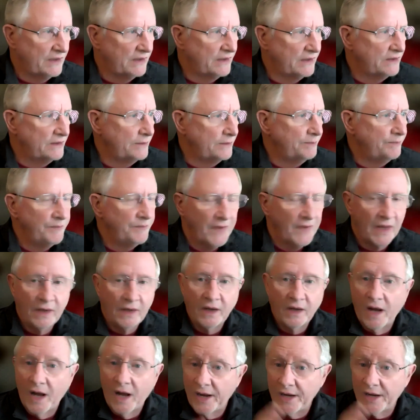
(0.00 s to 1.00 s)

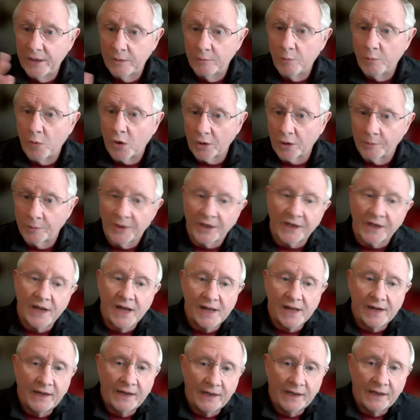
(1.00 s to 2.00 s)
I am Mark
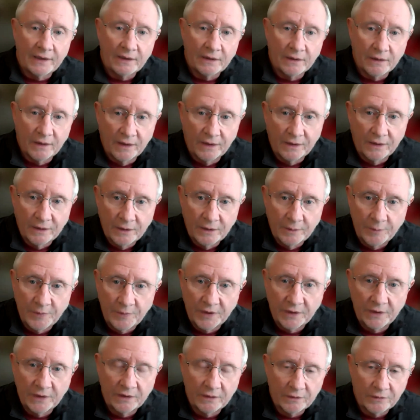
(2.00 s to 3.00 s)
McConaughey. I'm
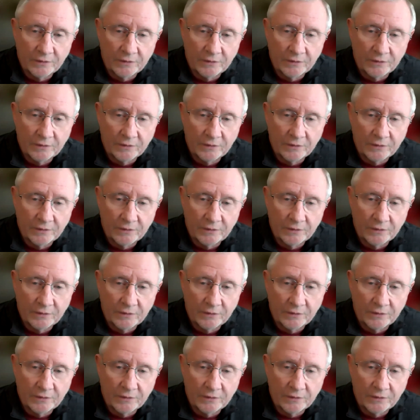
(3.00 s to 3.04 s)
